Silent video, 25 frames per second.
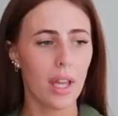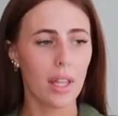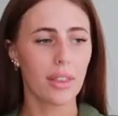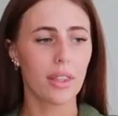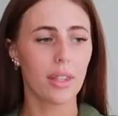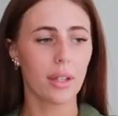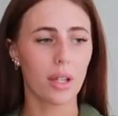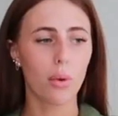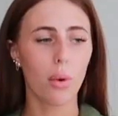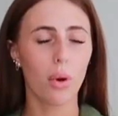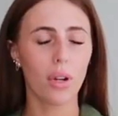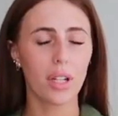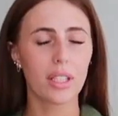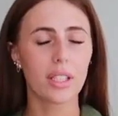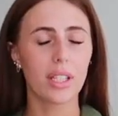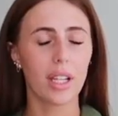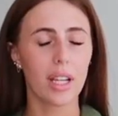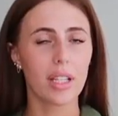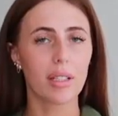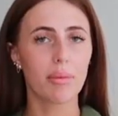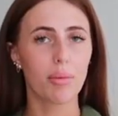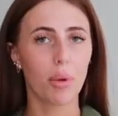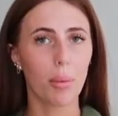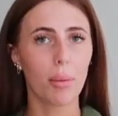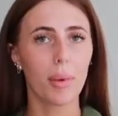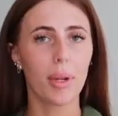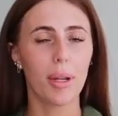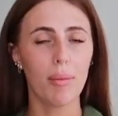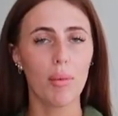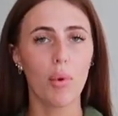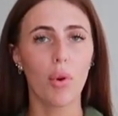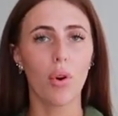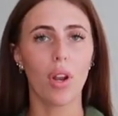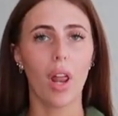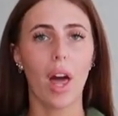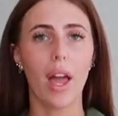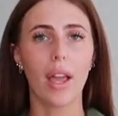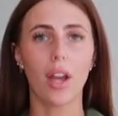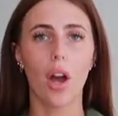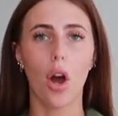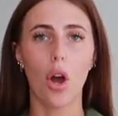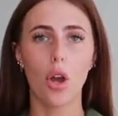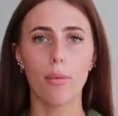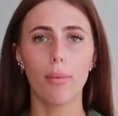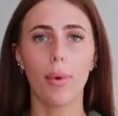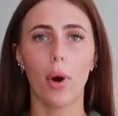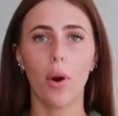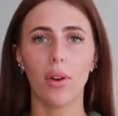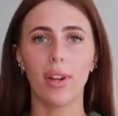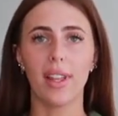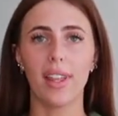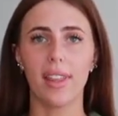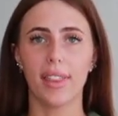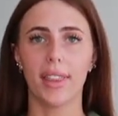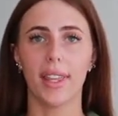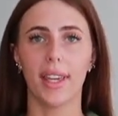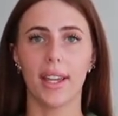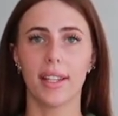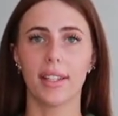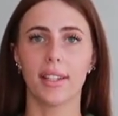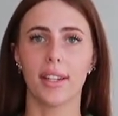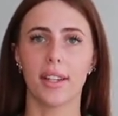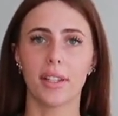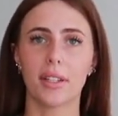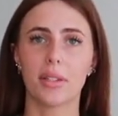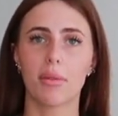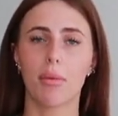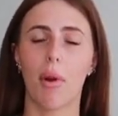The quality is probably more like opoly thickness,